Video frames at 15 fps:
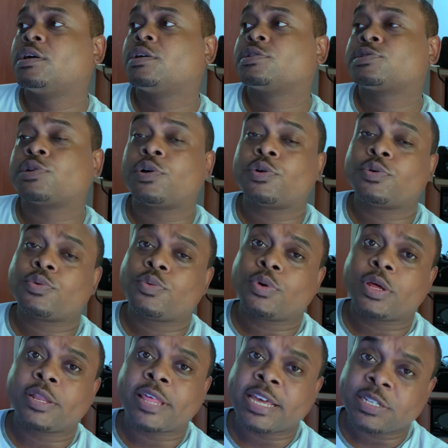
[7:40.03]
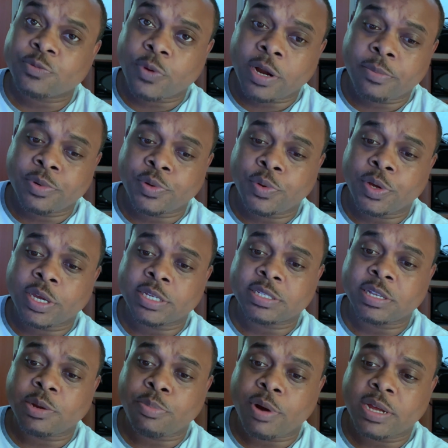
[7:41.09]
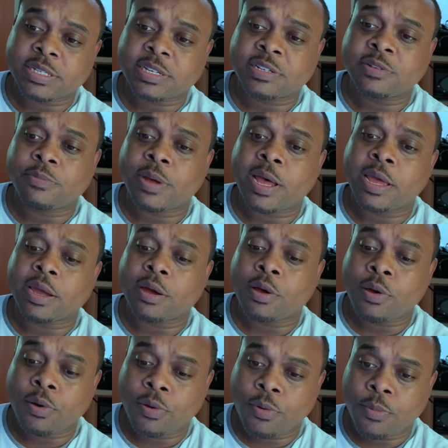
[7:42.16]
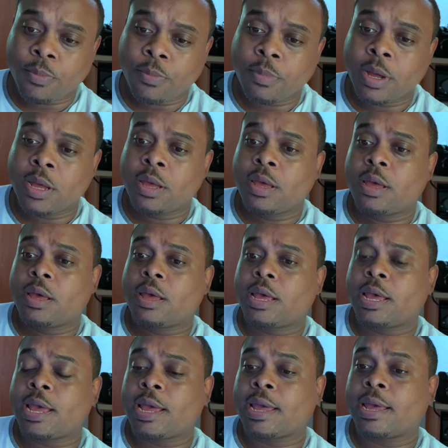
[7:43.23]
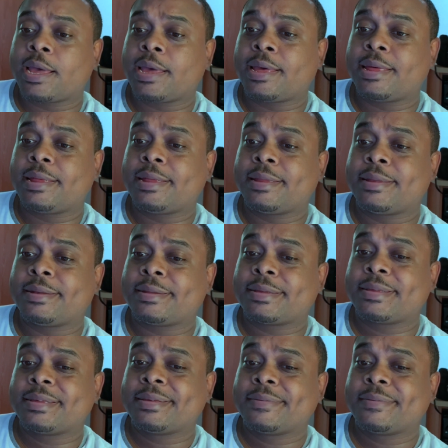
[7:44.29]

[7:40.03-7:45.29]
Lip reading: So that's what I'm doing, is in the process of buying a home, and